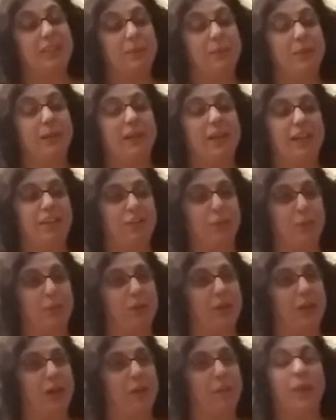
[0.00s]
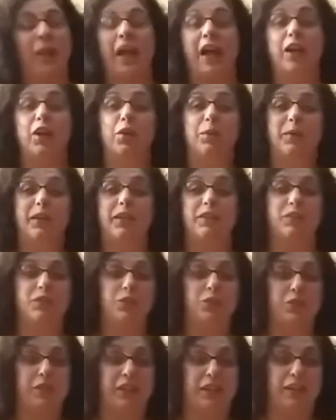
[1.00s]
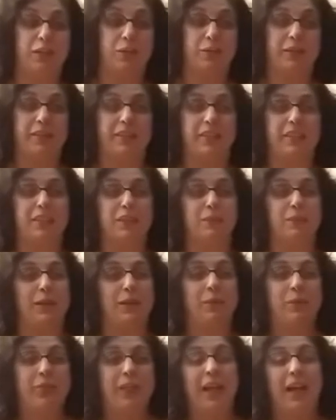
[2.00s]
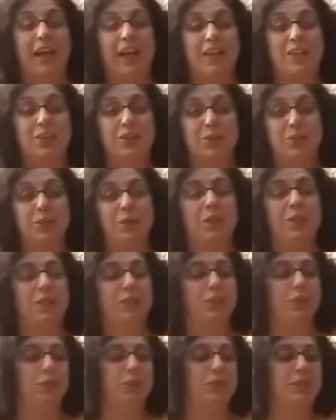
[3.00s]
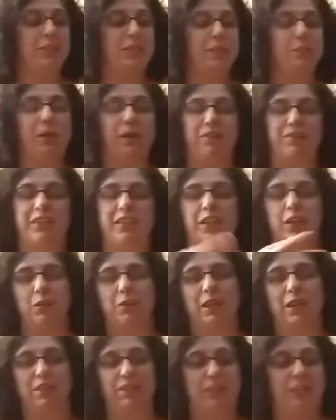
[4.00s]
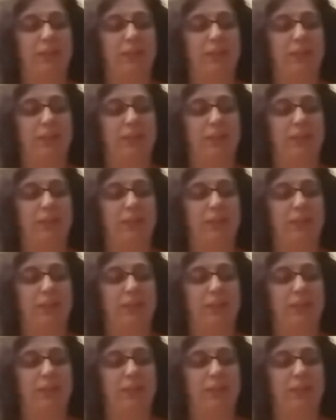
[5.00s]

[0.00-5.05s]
I have to put up. I know many of you don't care about this, but I do. So since it's my video and I feel like